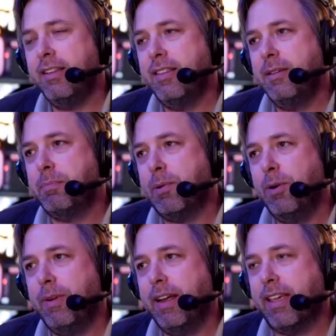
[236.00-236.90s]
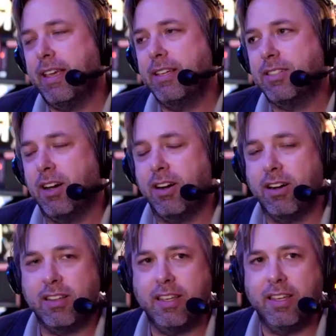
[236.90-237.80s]
the pro rankings
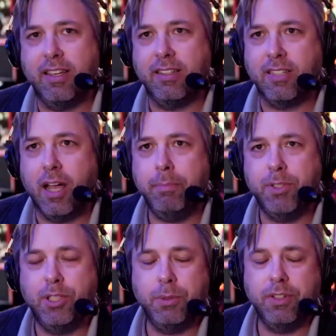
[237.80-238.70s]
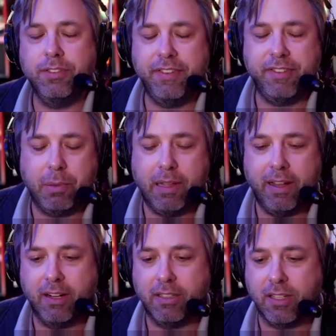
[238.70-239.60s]
are the top 250
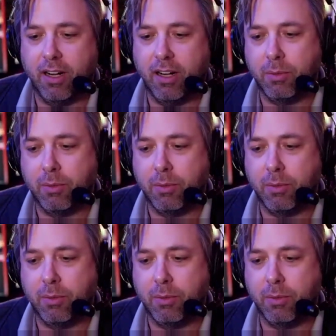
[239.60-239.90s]
players are